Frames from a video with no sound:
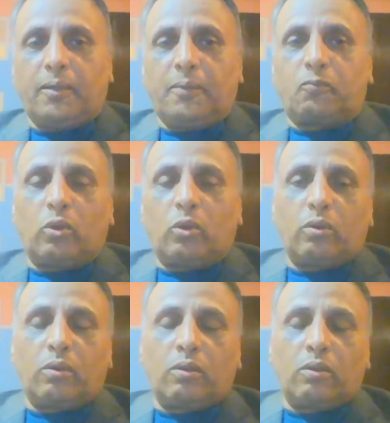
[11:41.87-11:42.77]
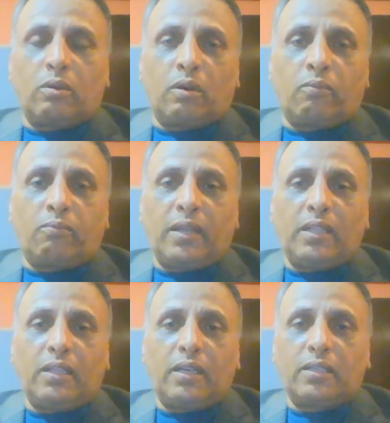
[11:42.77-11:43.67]
So
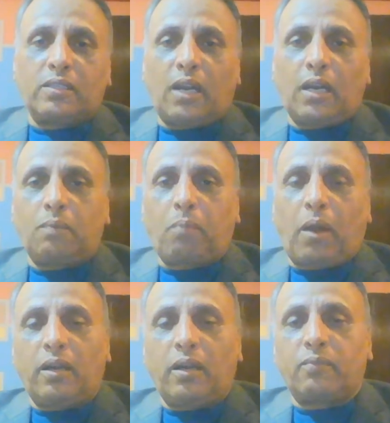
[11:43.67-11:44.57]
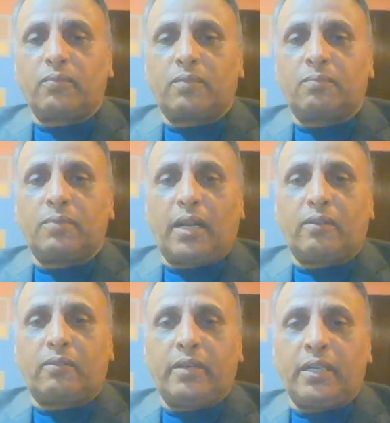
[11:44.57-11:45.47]
when it is not part of
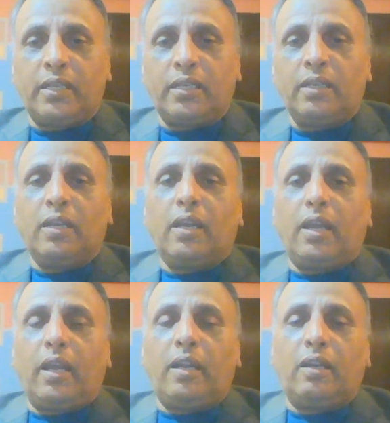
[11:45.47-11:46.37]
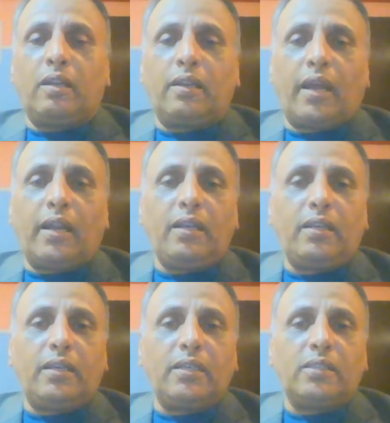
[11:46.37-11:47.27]
that treaty, and
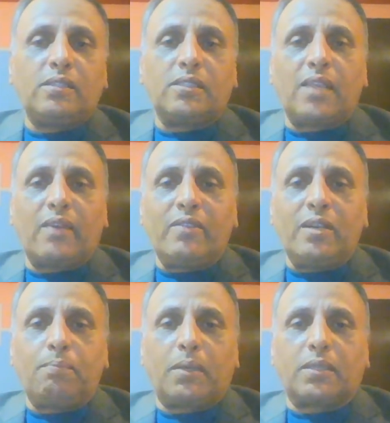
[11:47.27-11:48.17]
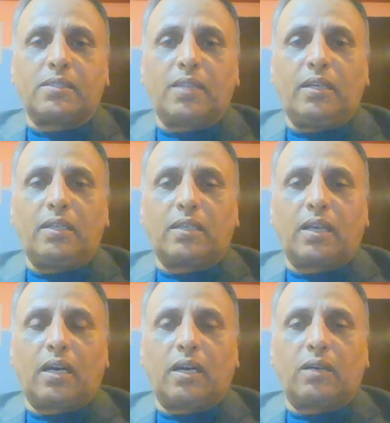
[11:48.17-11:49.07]
97%
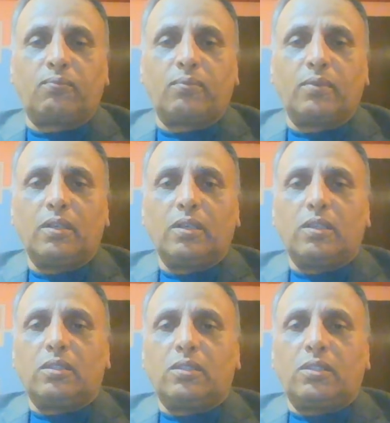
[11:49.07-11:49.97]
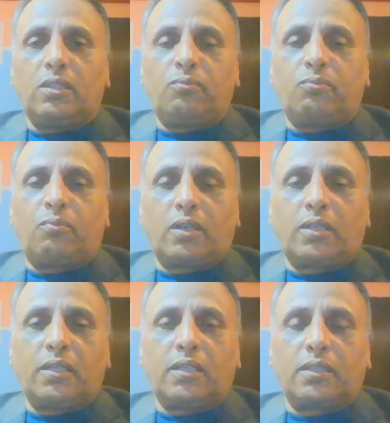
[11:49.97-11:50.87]
of the
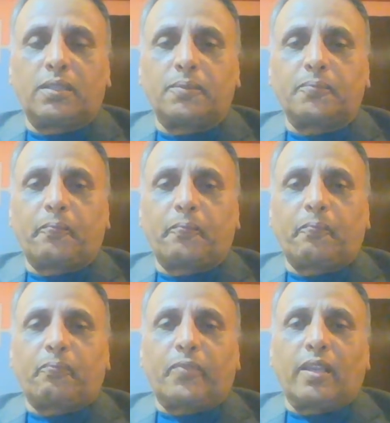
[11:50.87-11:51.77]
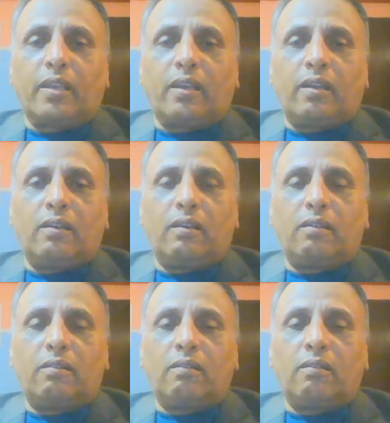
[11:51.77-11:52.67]
water uh,
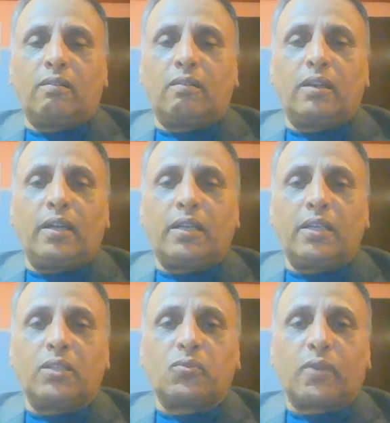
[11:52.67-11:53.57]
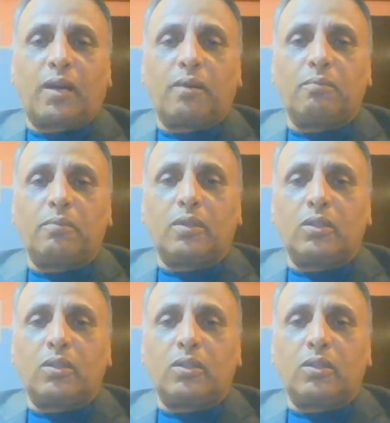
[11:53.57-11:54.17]
it is from